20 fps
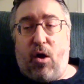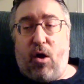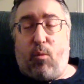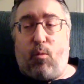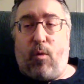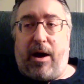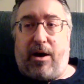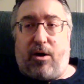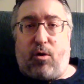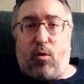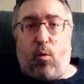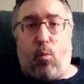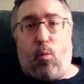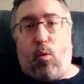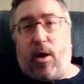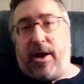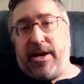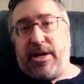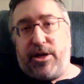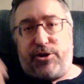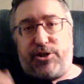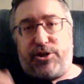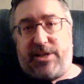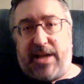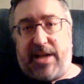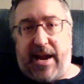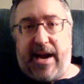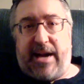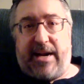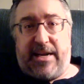well, what you're
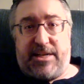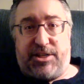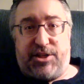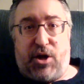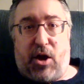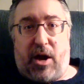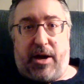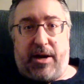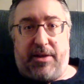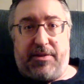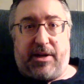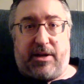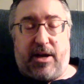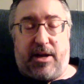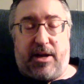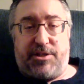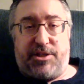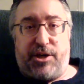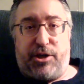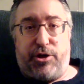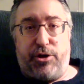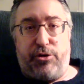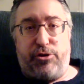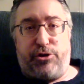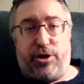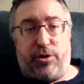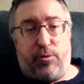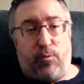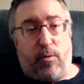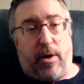saying is not in the Constitution,